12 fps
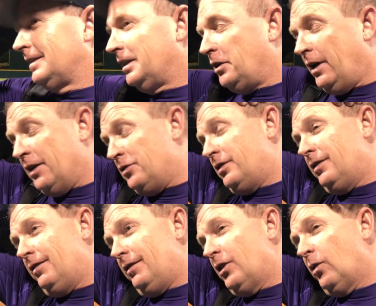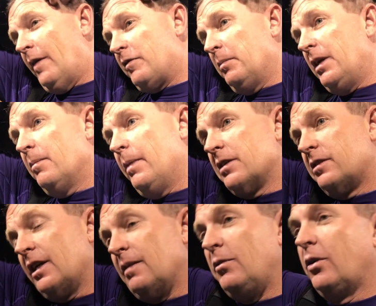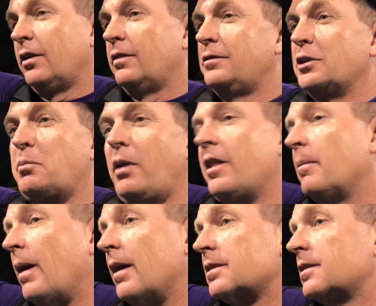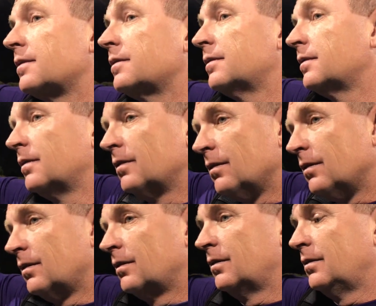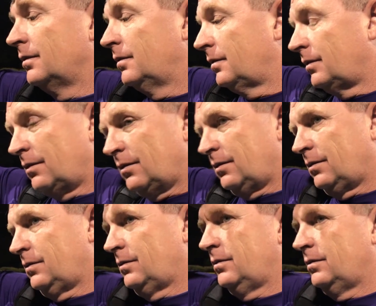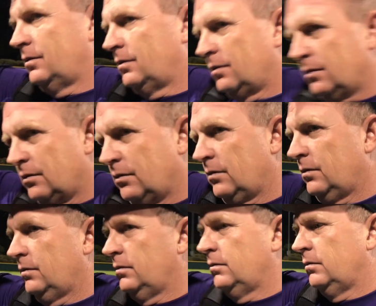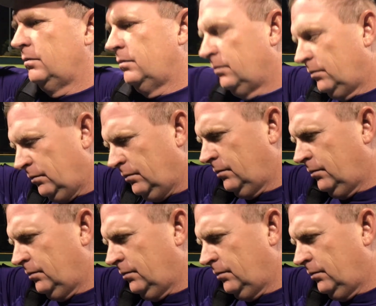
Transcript: Is, is you don't have to be the best team. You can just play the best. And you guys have proven before that you can you can win a regional on the road.